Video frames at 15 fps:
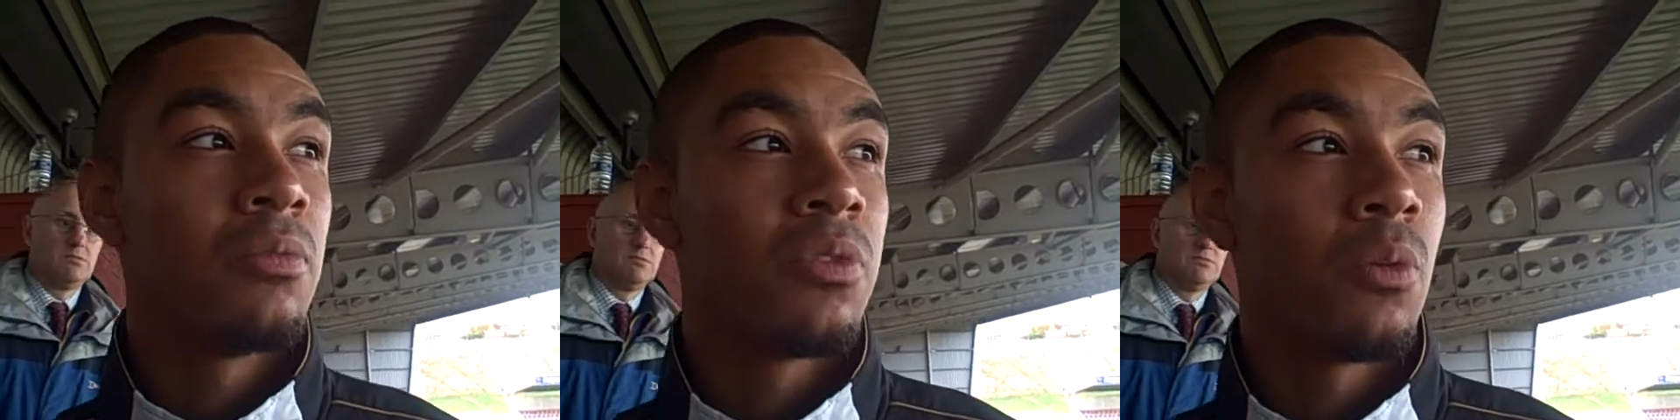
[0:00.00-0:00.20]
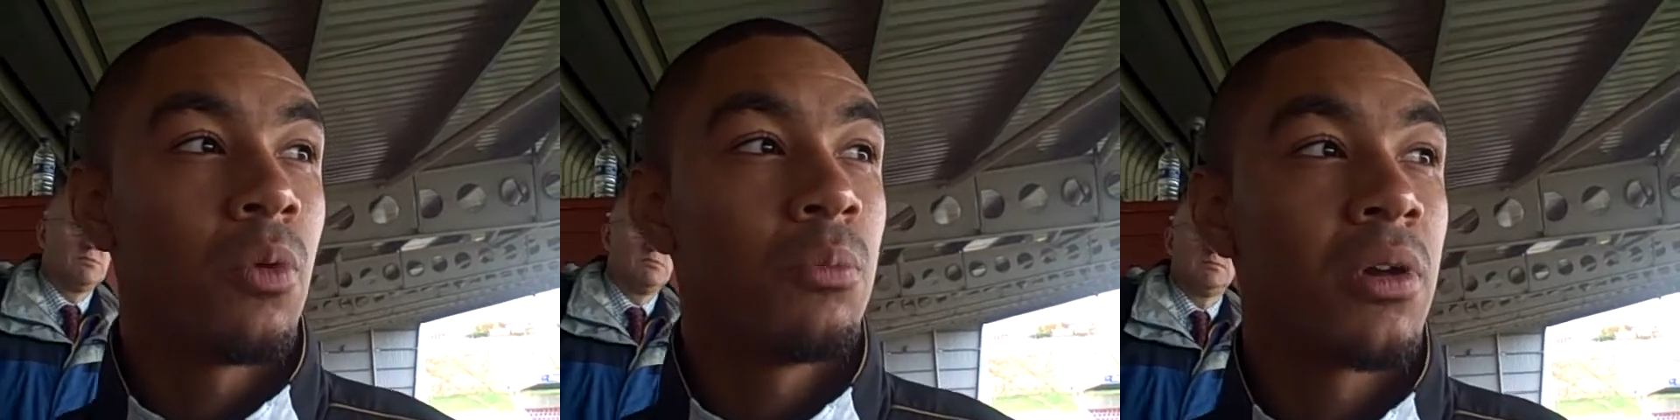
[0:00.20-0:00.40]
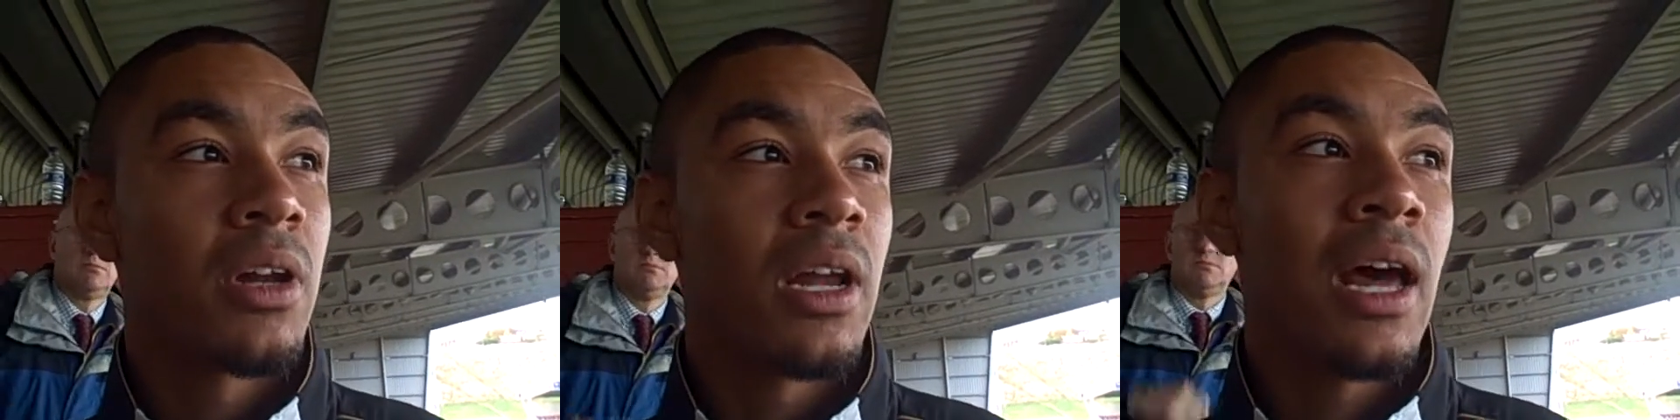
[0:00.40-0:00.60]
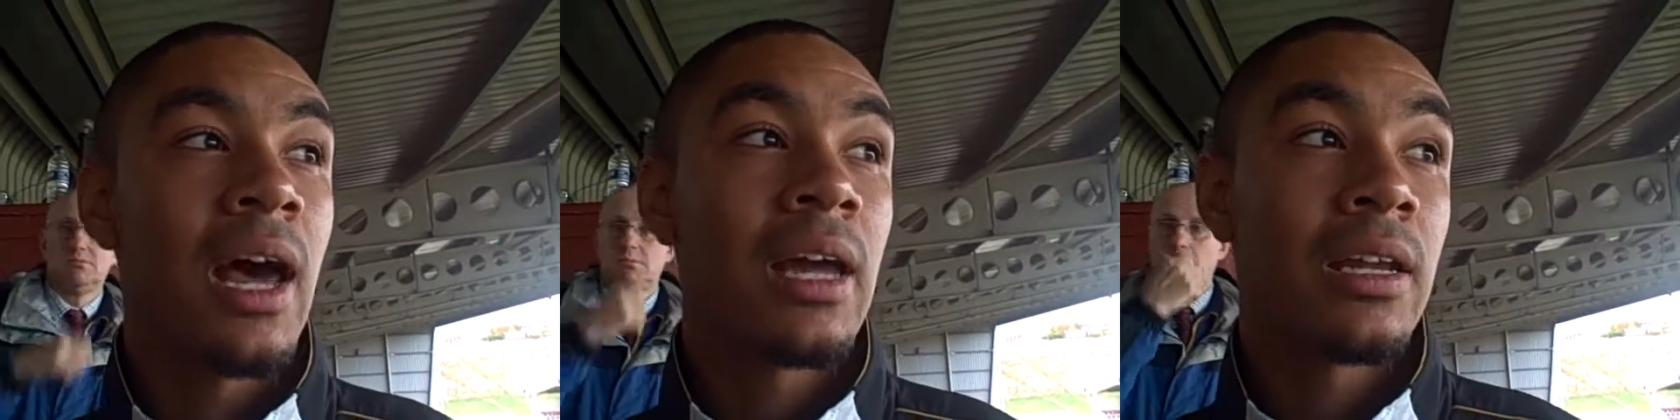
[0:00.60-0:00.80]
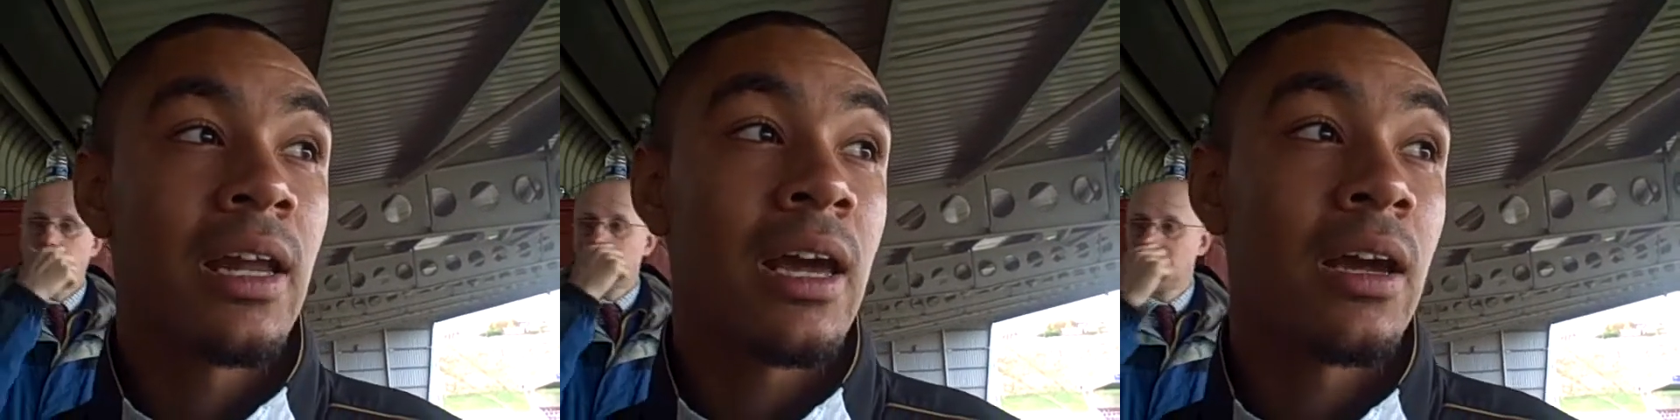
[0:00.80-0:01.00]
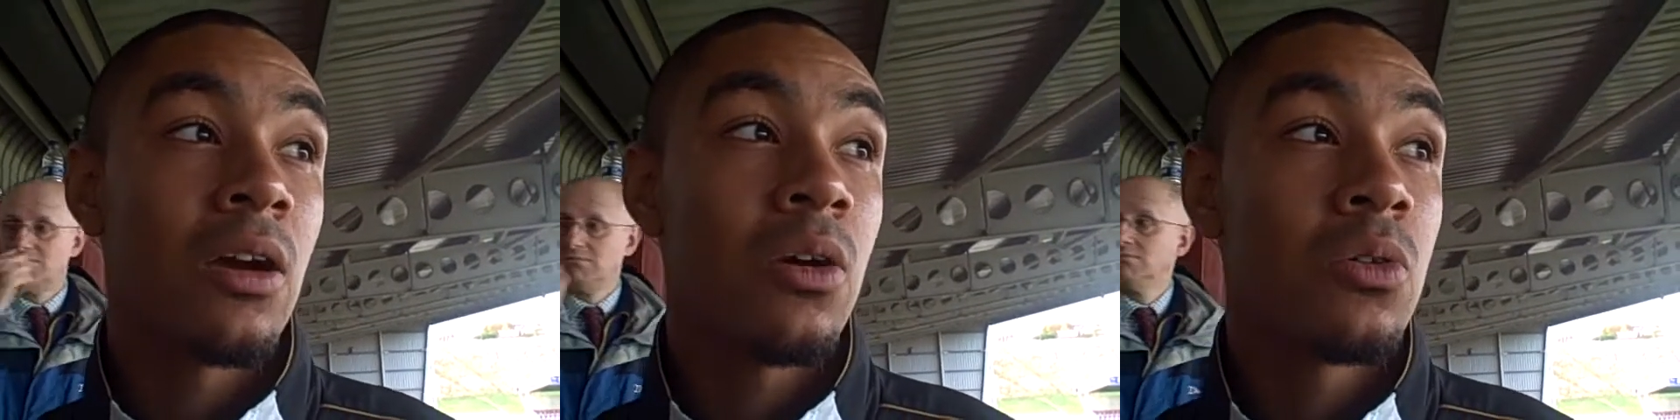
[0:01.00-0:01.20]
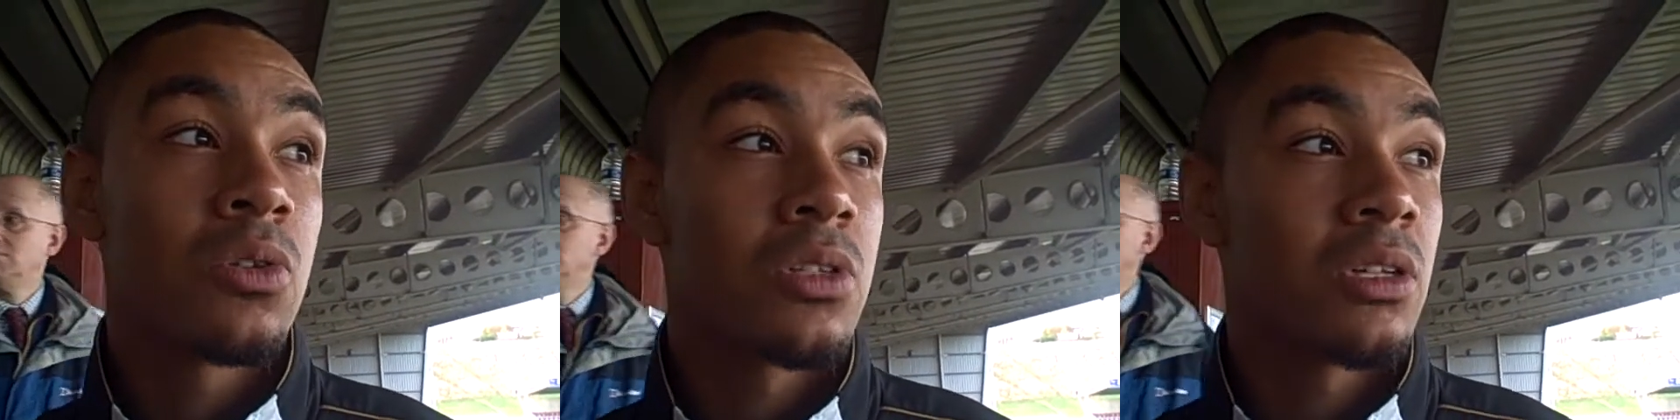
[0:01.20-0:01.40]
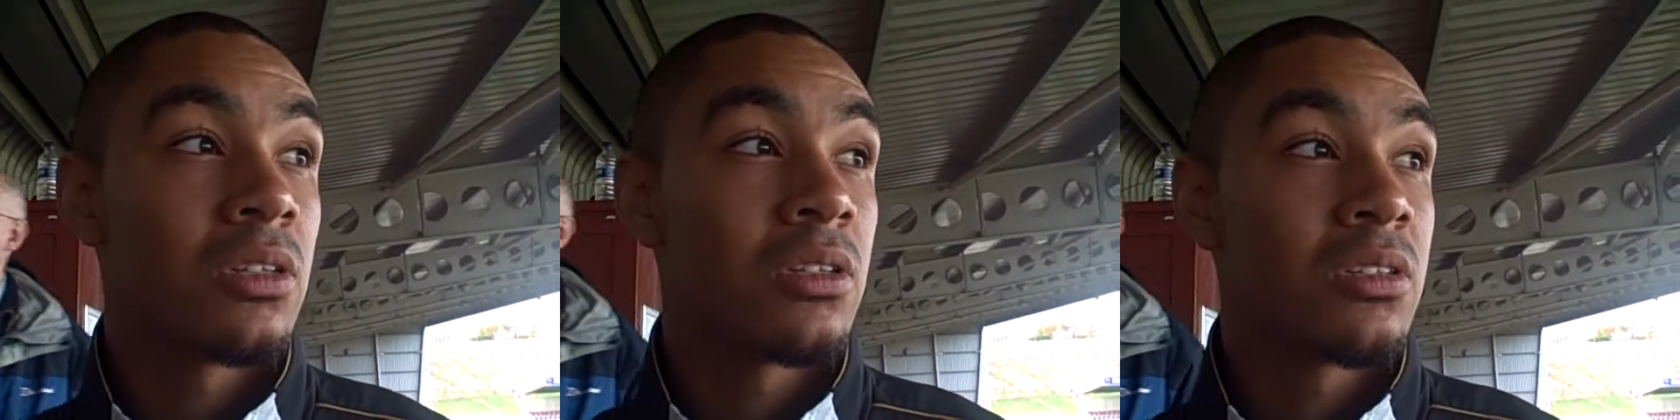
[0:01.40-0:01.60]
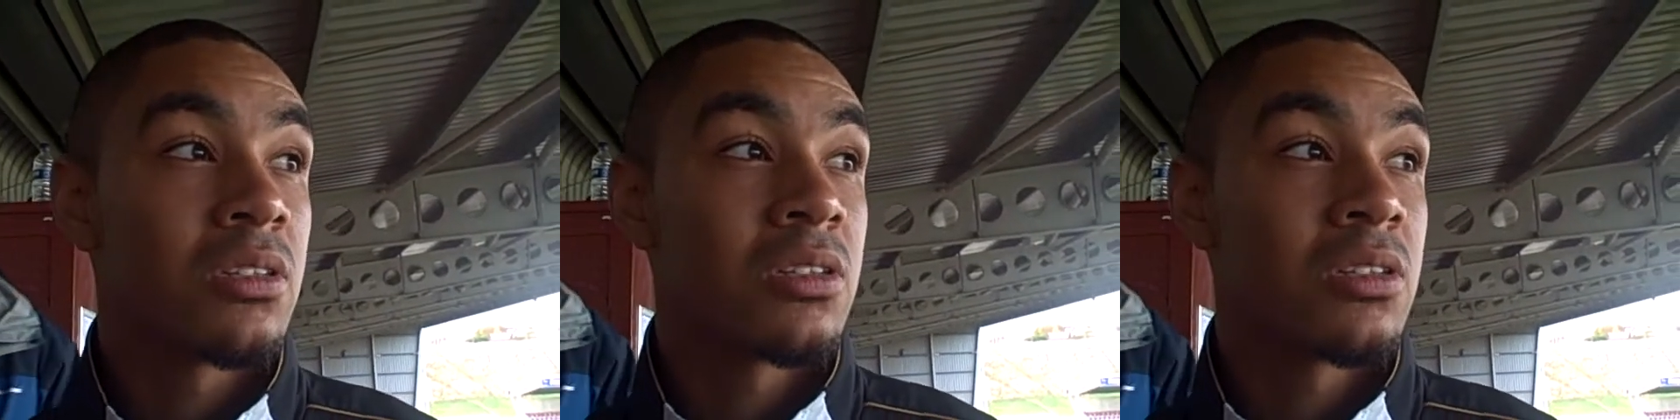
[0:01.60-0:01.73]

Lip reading: for Wimbledon, I had 9 goals, and